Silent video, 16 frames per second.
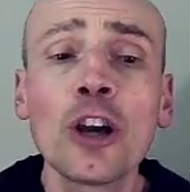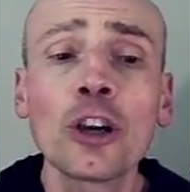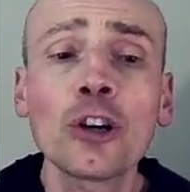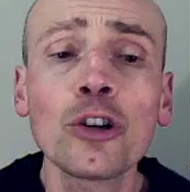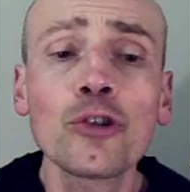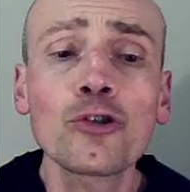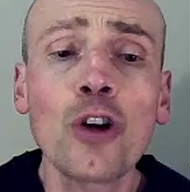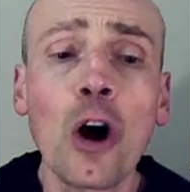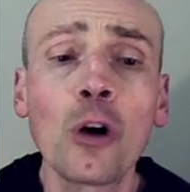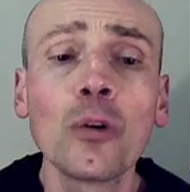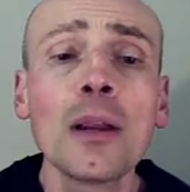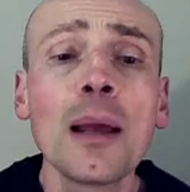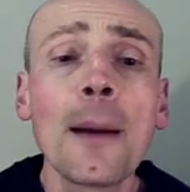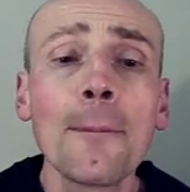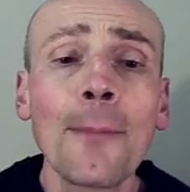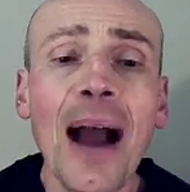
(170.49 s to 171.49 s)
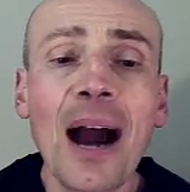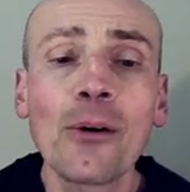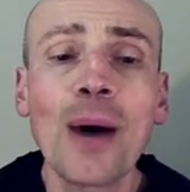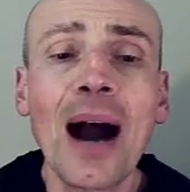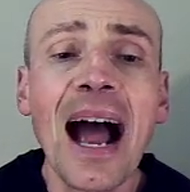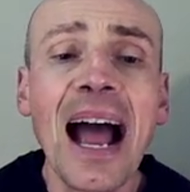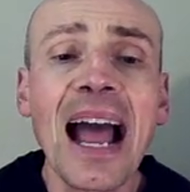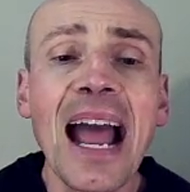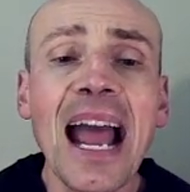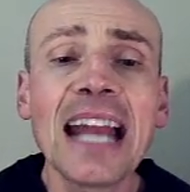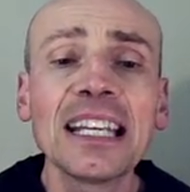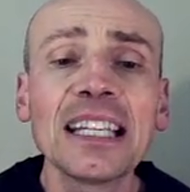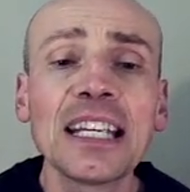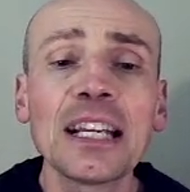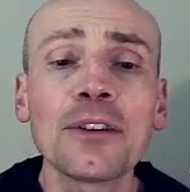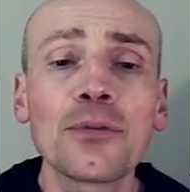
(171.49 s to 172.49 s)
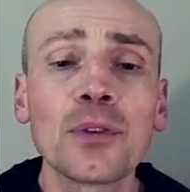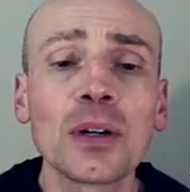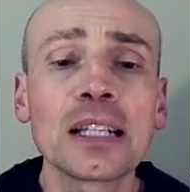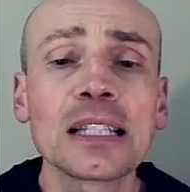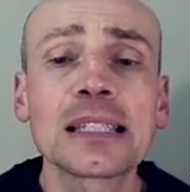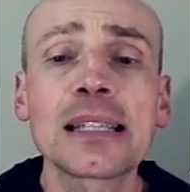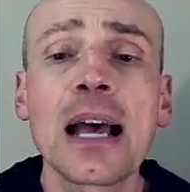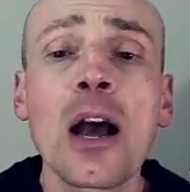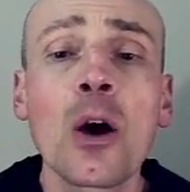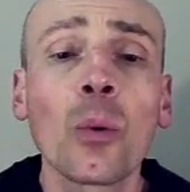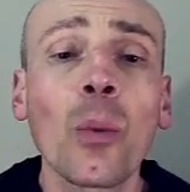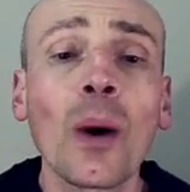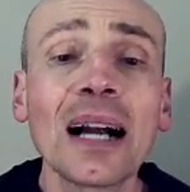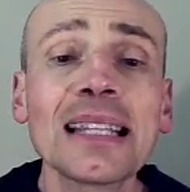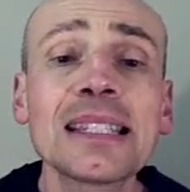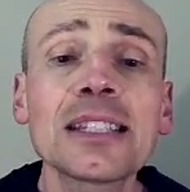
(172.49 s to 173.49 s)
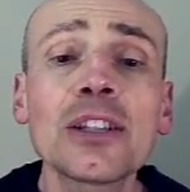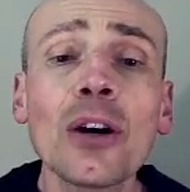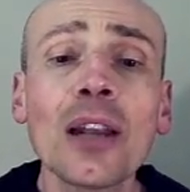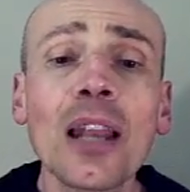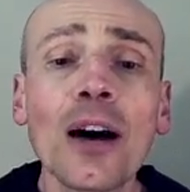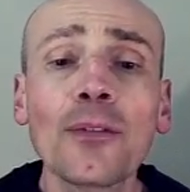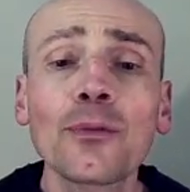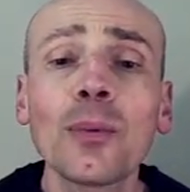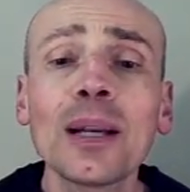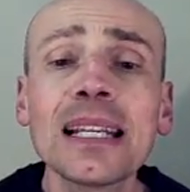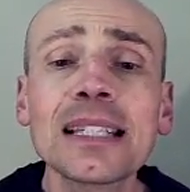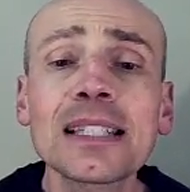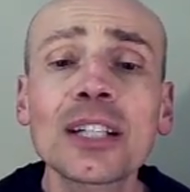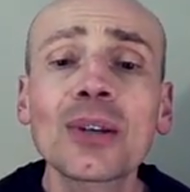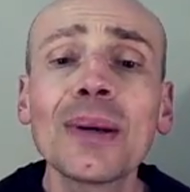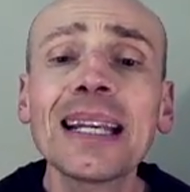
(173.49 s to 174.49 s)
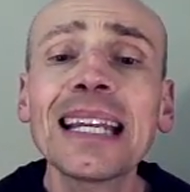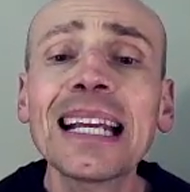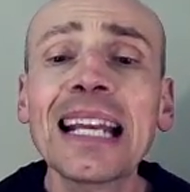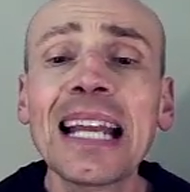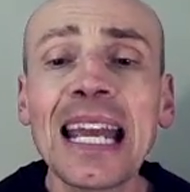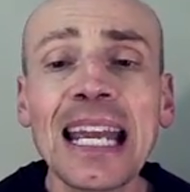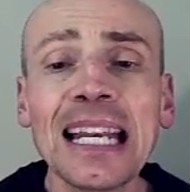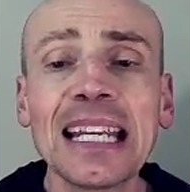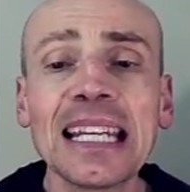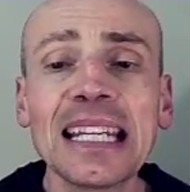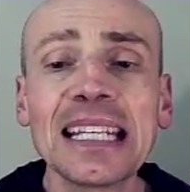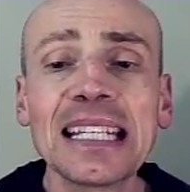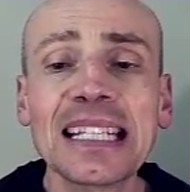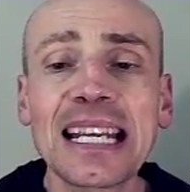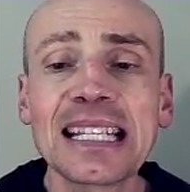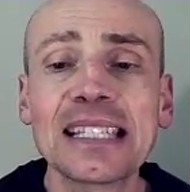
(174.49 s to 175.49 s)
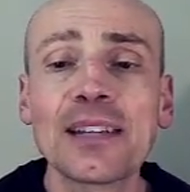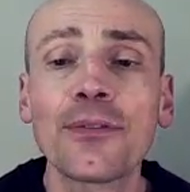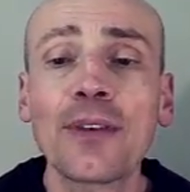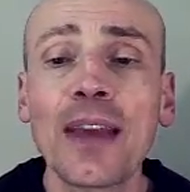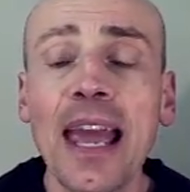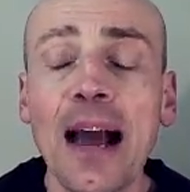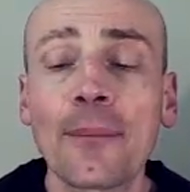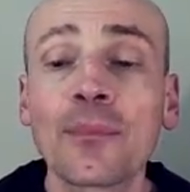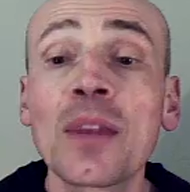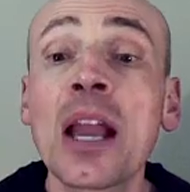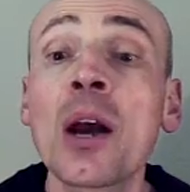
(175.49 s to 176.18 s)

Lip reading: control, power and influence whilst your loved one is critically ill in intensive care,